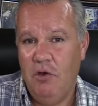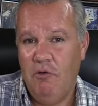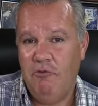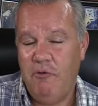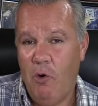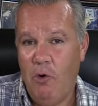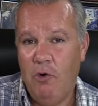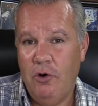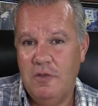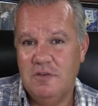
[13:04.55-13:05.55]

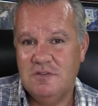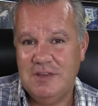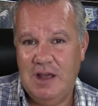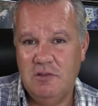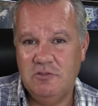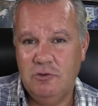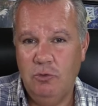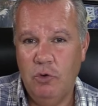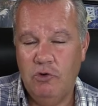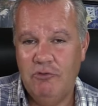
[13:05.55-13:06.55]
for the Stan
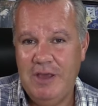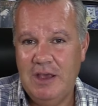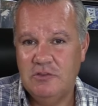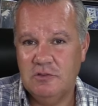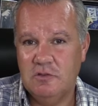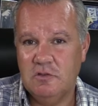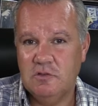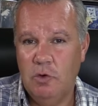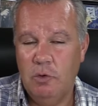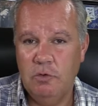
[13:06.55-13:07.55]
Solo Creations
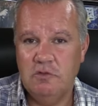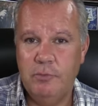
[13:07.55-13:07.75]
stores,